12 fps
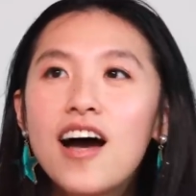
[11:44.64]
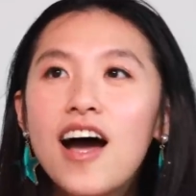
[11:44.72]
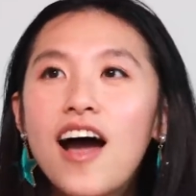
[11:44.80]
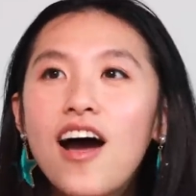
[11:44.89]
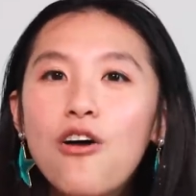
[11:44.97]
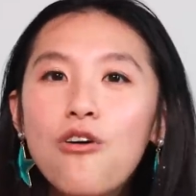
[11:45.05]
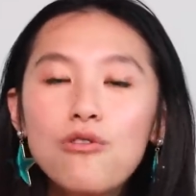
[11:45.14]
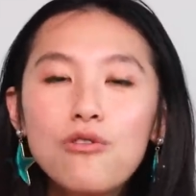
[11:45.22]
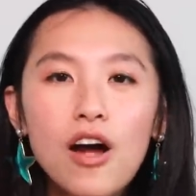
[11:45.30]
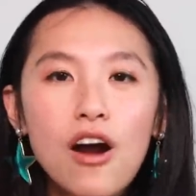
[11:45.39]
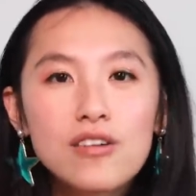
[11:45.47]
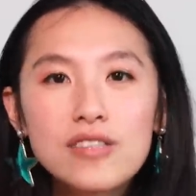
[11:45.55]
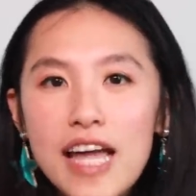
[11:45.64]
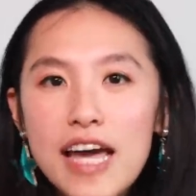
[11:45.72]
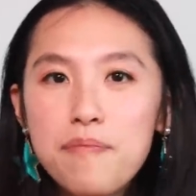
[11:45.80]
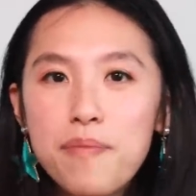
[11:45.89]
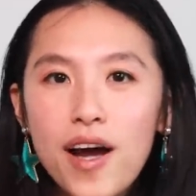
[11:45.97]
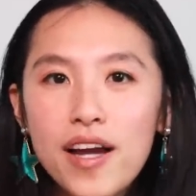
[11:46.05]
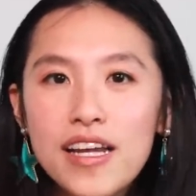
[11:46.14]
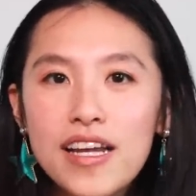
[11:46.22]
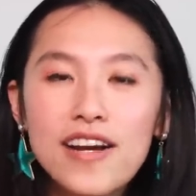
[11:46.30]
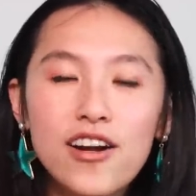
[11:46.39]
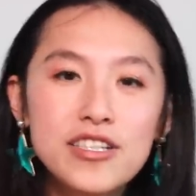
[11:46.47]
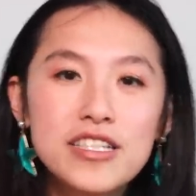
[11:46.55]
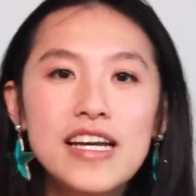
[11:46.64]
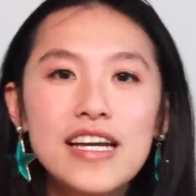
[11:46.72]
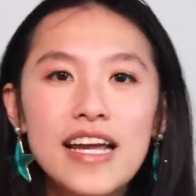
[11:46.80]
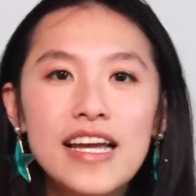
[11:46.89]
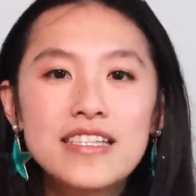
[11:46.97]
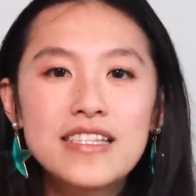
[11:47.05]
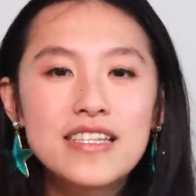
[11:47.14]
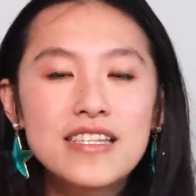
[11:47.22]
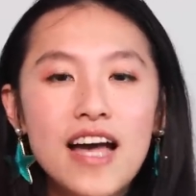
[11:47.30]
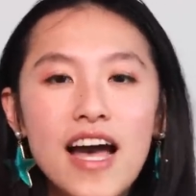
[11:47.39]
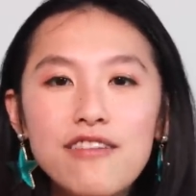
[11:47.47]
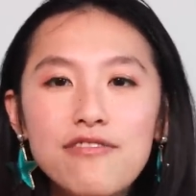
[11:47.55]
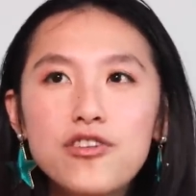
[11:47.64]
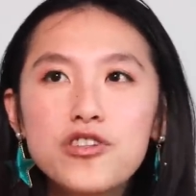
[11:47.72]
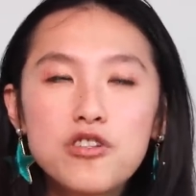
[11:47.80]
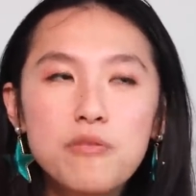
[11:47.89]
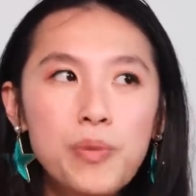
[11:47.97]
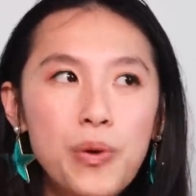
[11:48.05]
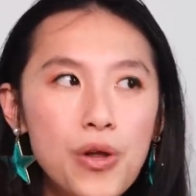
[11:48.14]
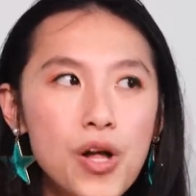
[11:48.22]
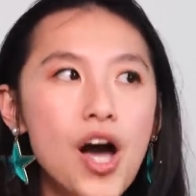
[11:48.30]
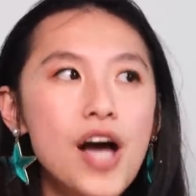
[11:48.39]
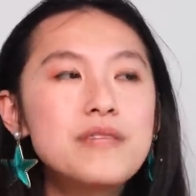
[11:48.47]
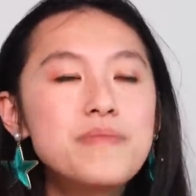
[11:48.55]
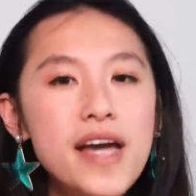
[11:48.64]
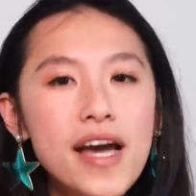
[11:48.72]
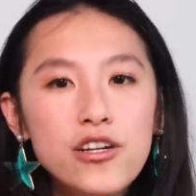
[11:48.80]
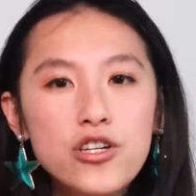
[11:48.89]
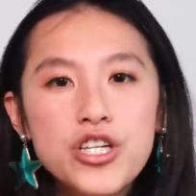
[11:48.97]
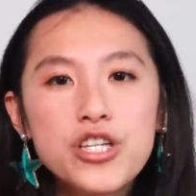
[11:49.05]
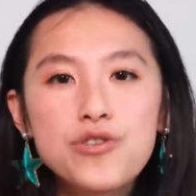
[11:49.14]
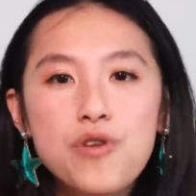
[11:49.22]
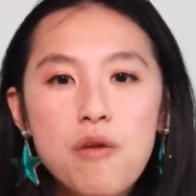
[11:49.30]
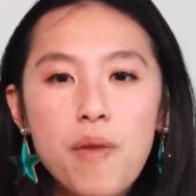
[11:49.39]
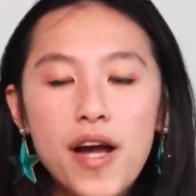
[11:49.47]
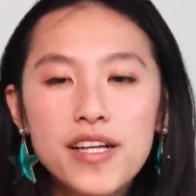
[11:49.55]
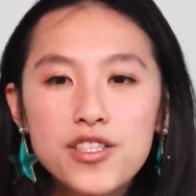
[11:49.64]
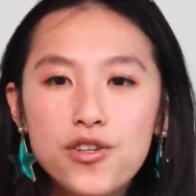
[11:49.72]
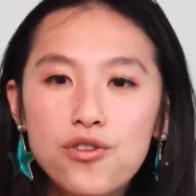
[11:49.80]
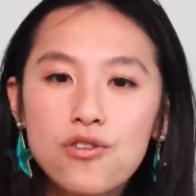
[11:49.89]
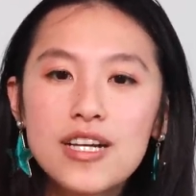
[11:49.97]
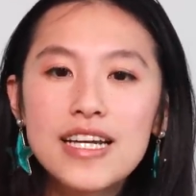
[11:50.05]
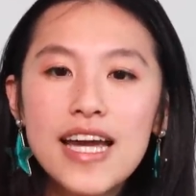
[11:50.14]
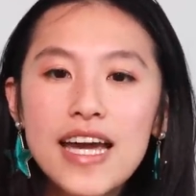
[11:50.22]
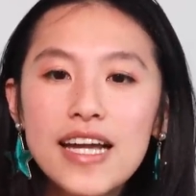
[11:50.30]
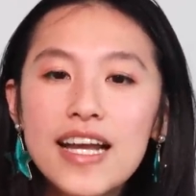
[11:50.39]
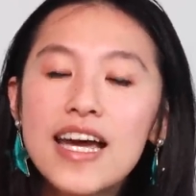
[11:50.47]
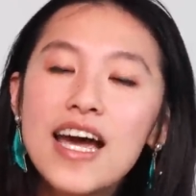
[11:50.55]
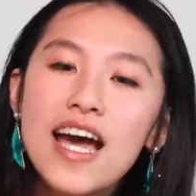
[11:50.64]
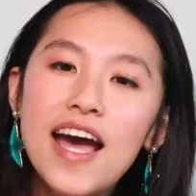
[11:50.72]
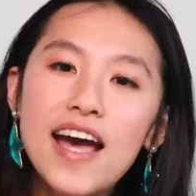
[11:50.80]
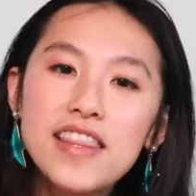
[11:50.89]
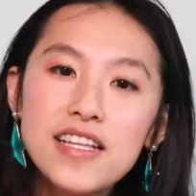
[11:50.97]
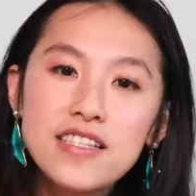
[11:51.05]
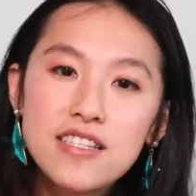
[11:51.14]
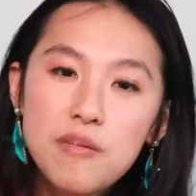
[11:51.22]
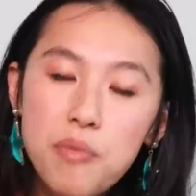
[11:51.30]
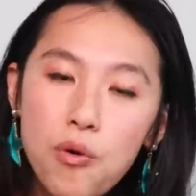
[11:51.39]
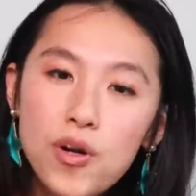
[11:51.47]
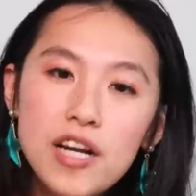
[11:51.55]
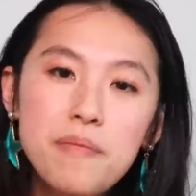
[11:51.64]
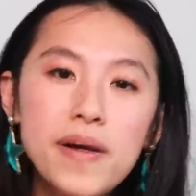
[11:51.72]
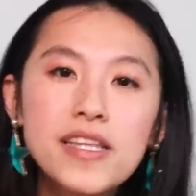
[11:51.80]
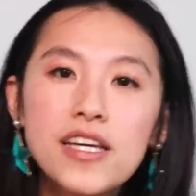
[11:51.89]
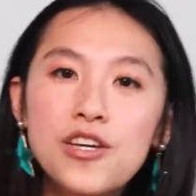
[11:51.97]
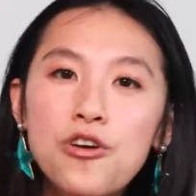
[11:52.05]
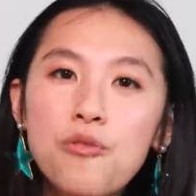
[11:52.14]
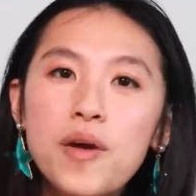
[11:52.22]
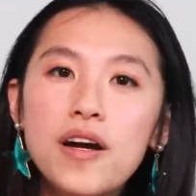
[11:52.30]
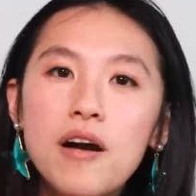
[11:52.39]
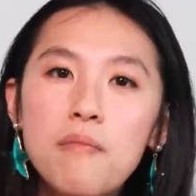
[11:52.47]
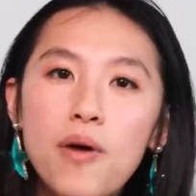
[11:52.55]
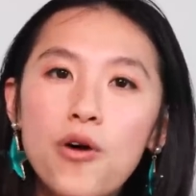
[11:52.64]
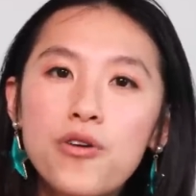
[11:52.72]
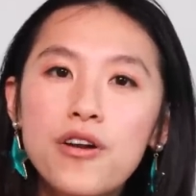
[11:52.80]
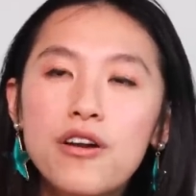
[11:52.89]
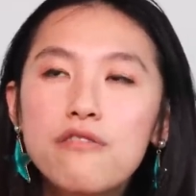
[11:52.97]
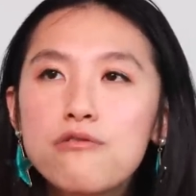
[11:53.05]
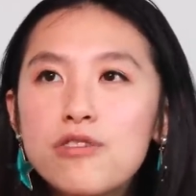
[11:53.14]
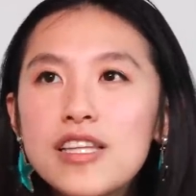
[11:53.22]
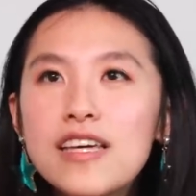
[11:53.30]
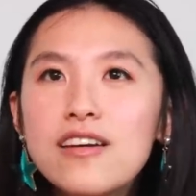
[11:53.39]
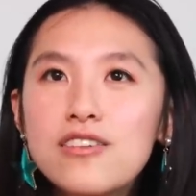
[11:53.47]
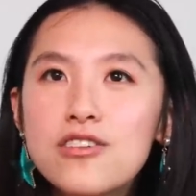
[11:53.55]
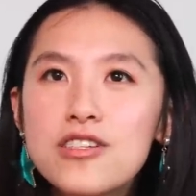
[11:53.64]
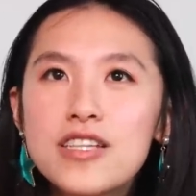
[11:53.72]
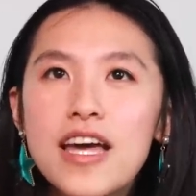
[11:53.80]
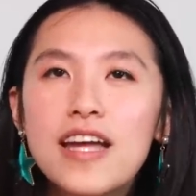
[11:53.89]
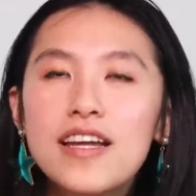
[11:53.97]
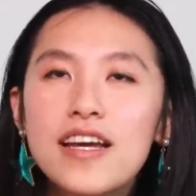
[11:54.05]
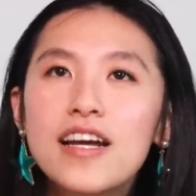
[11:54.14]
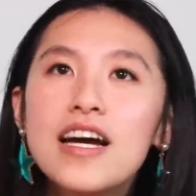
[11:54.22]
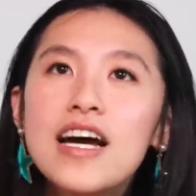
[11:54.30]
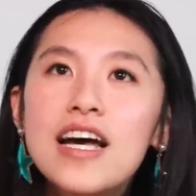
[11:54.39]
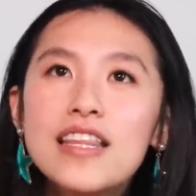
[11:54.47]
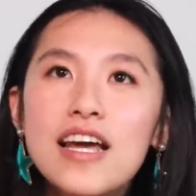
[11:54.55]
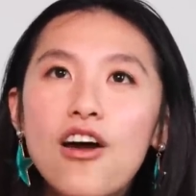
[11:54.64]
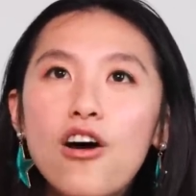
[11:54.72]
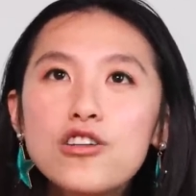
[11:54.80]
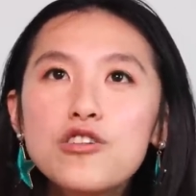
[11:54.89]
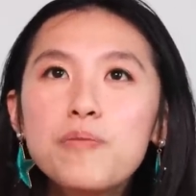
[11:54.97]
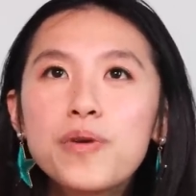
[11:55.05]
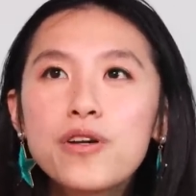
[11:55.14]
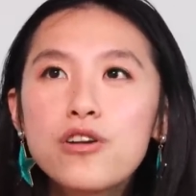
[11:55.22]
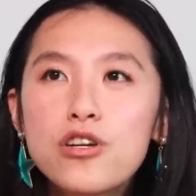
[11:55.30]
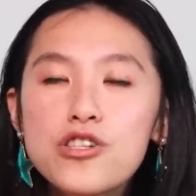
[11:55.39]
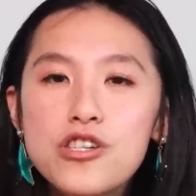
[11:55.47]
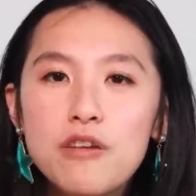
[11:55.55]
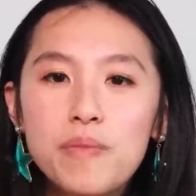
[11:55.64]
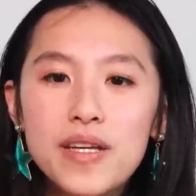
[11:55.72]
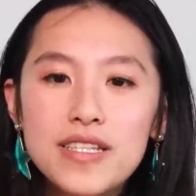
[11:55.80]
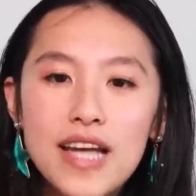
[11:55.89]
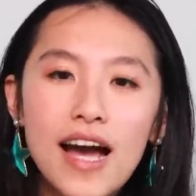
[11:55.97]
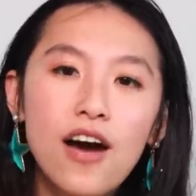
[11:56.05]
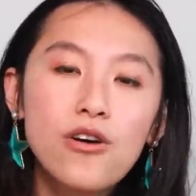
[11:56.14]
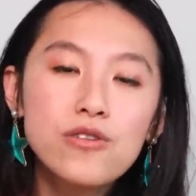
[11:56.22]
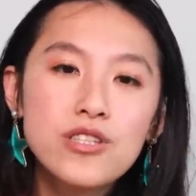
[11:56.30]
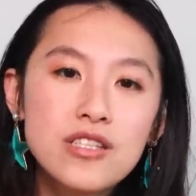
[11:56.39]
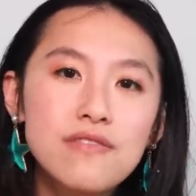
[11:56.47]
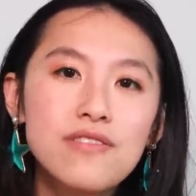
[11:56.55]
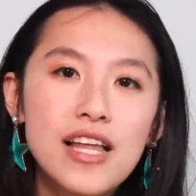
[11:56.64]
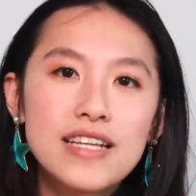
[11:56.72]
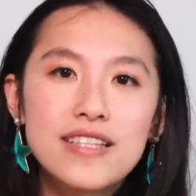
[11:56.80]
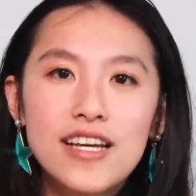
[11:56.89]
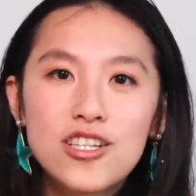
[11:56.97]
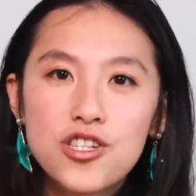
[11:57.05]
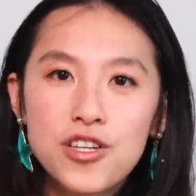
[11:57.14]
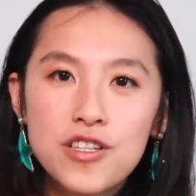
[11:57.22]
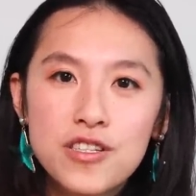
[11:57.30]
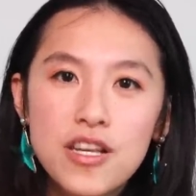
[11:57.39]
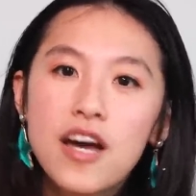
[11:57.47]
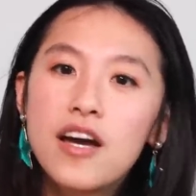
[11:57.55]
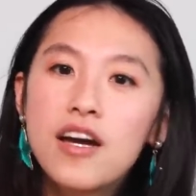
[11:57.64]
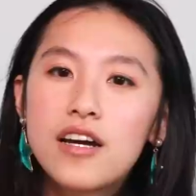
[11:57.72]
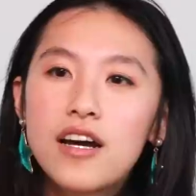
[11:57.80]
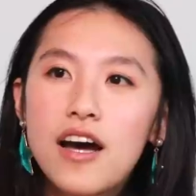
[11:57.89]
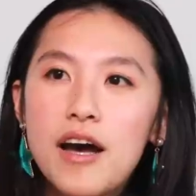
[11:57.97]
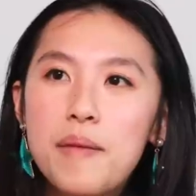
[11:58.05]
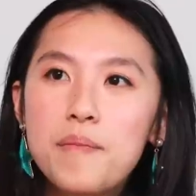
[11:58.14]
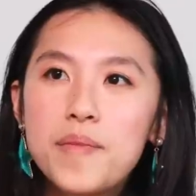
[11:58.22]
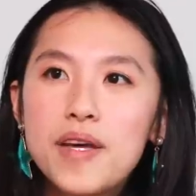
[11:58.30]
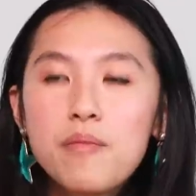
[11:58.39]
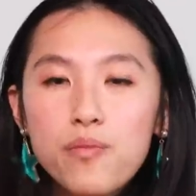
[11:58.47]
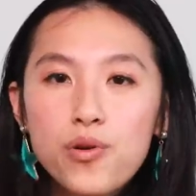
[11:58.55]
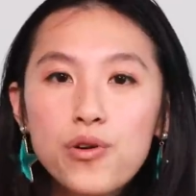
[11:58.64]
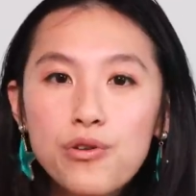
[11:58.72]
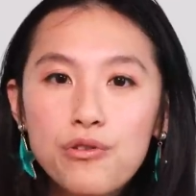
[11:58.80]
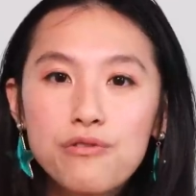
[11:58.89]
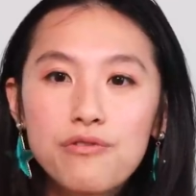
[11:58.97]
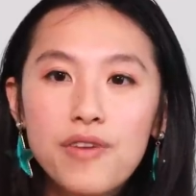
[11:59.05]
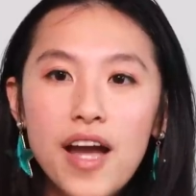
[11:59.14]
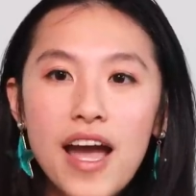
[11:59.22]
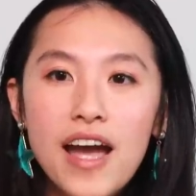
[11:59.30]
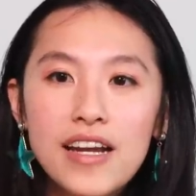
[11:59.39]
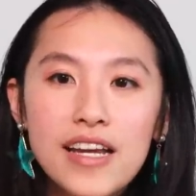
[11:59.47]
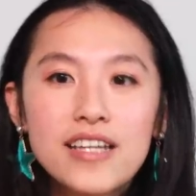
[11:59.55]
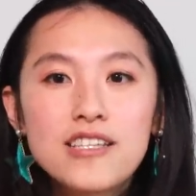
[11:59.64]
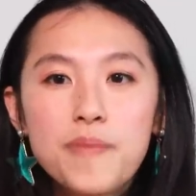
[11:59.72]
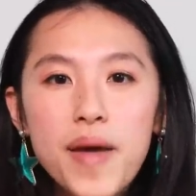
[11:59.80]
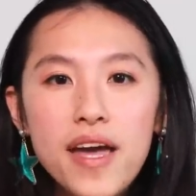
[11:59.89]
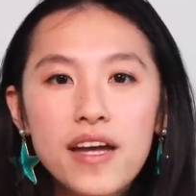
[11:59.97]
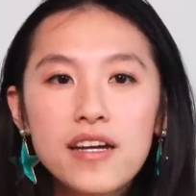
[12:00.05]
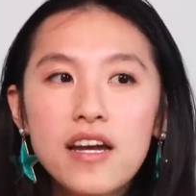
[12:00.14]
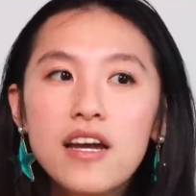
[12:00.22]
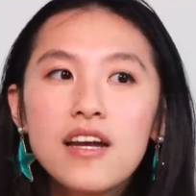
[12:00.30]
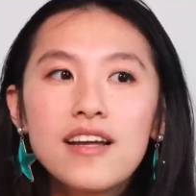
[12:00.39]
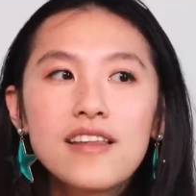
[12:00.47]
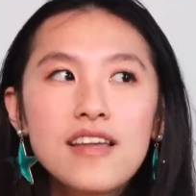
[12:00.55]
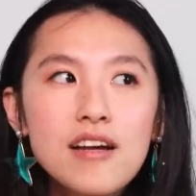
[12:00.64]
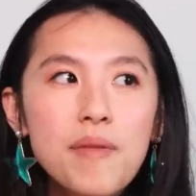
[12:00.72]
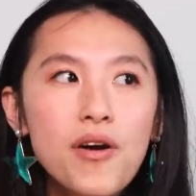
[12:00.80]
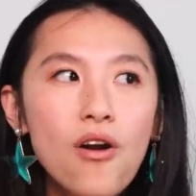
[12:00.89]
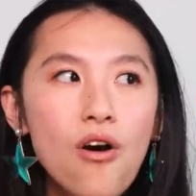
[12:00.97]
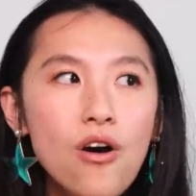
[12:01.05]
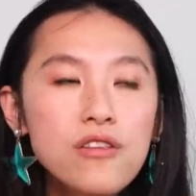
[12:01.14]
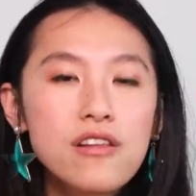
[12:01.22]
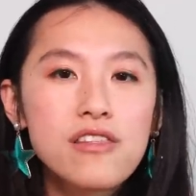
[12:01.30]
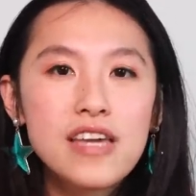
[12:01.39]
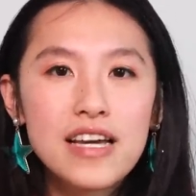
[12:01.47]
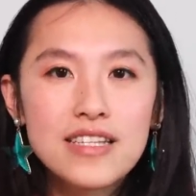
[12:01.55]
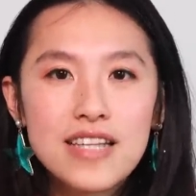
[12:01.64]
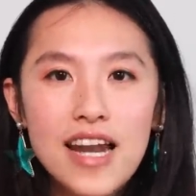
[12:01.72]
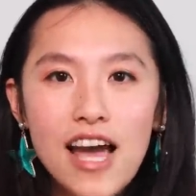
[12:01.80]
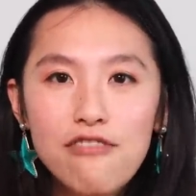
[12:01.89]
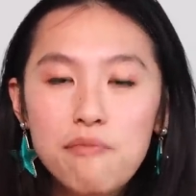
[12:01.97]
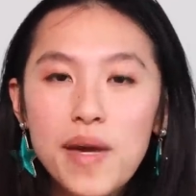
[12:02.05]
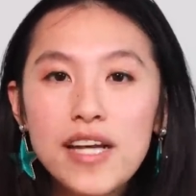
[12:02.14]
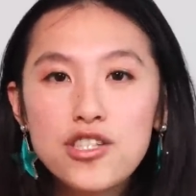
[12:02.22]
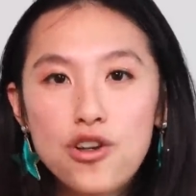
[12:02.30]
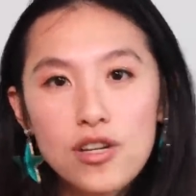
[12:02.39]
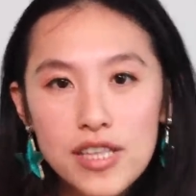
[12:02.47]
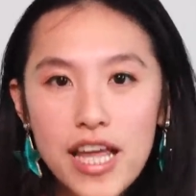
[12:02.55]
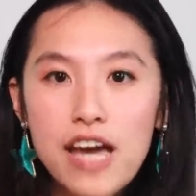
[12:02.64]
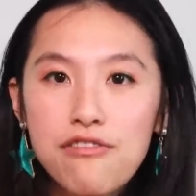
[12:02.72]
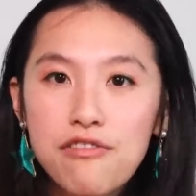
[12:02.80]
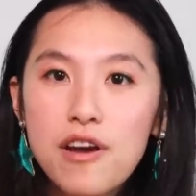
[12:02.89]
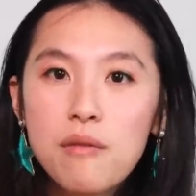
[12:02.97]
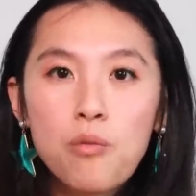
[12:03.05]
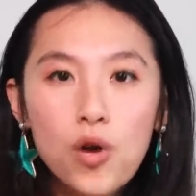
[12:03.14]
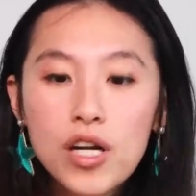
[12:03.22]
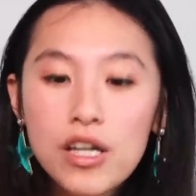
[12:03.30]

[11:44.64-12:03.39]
How our light body and our D N A is designed first to pull cosmic energy into our body to create, and then supported by the human component of really understanding that entrepreneurship is how civilizations Um, improve and expand. Think about all the things that have made your life more